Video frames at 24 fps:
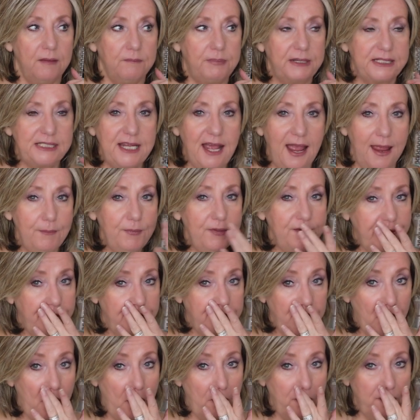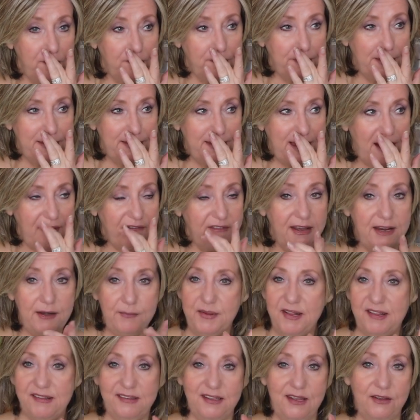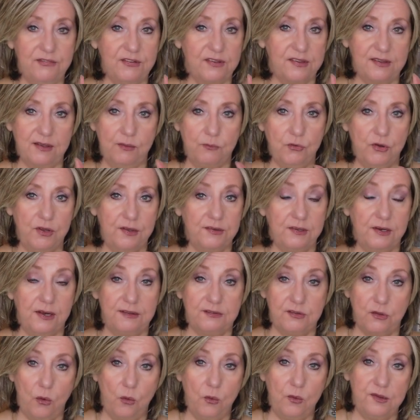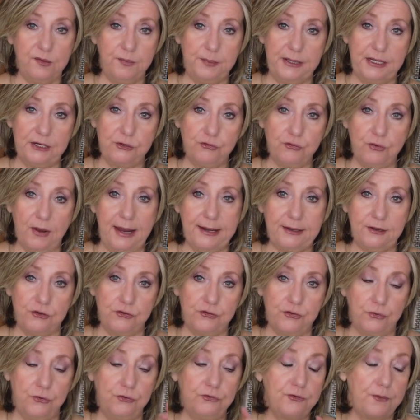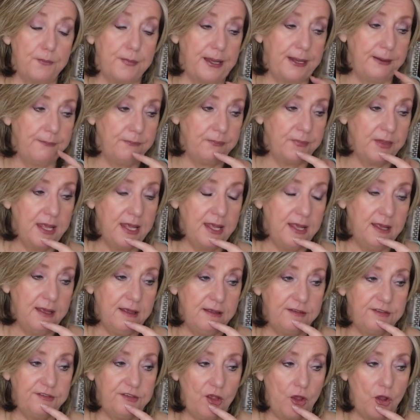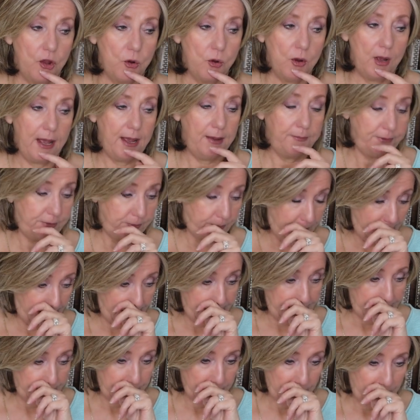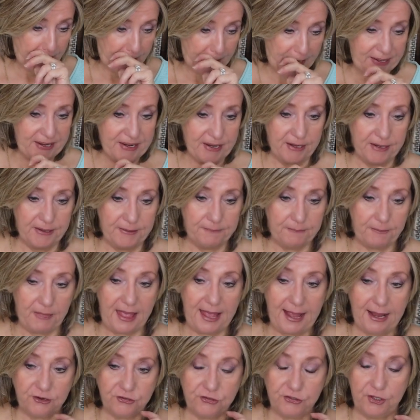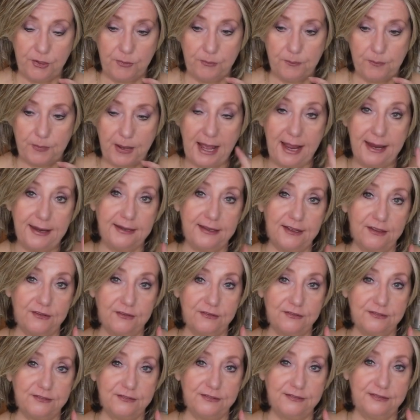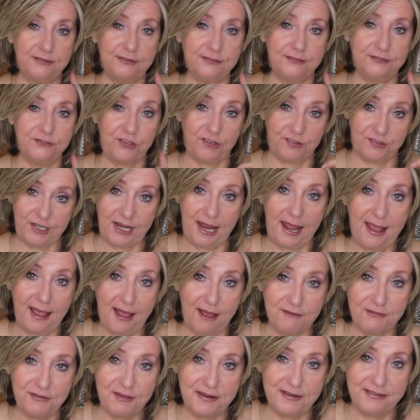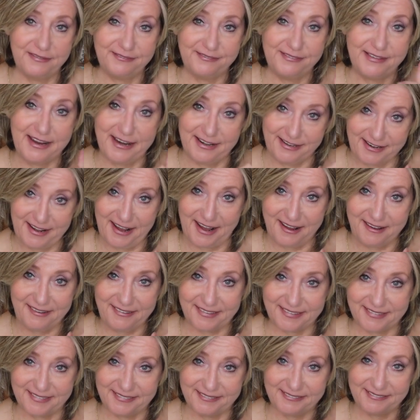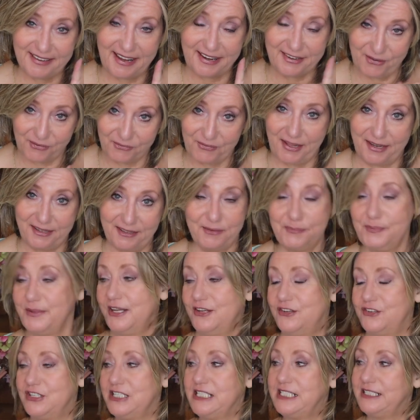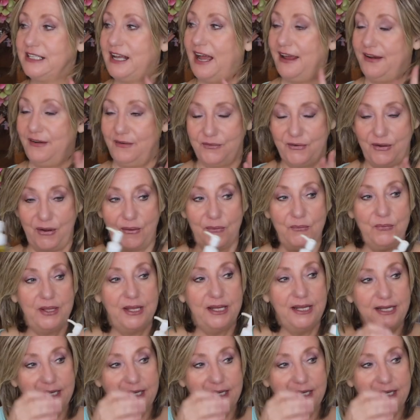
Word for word: But Timeless has always been, that vitamin C for some reason has always been a tried and true for me. So I'm debating on actually buying it just to have in case I don't like the peaches. I don't know.